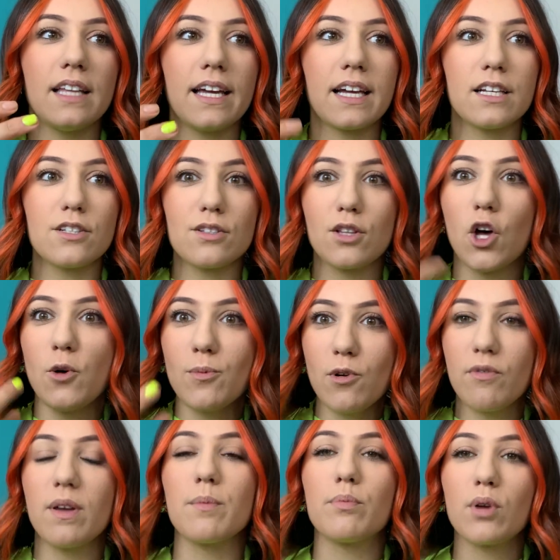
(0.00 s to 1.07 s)
like a slow
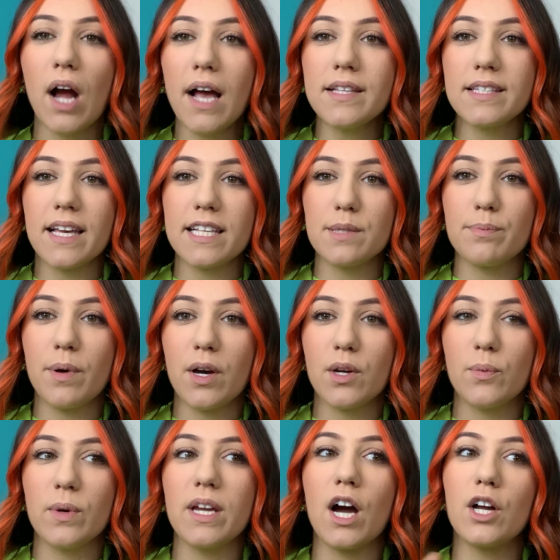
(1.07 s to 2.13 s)
moving process,
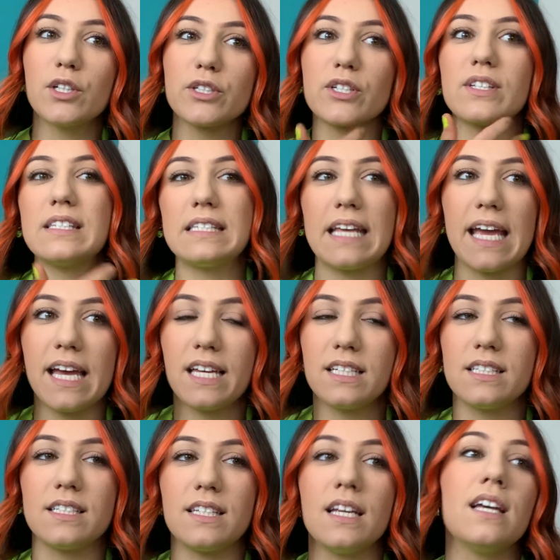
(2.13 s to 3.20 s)
but we
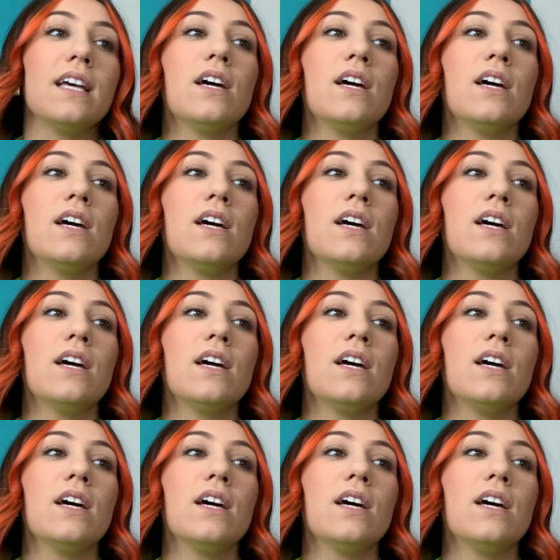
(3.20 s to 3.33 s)
understand